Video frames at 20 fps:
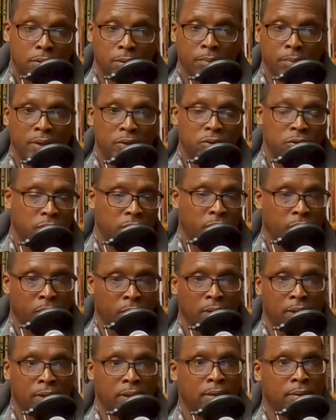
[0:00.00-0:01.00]
You mentioned
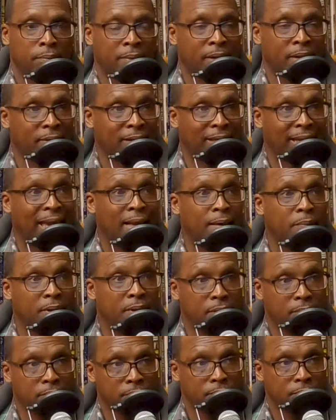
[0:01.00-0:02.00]
earlier about the
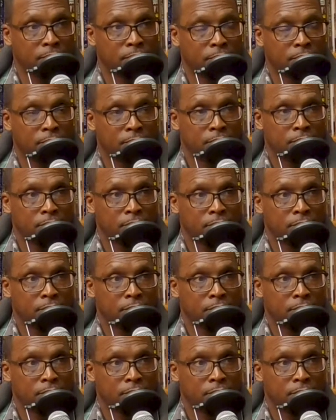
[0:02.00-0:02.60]
gaming, right?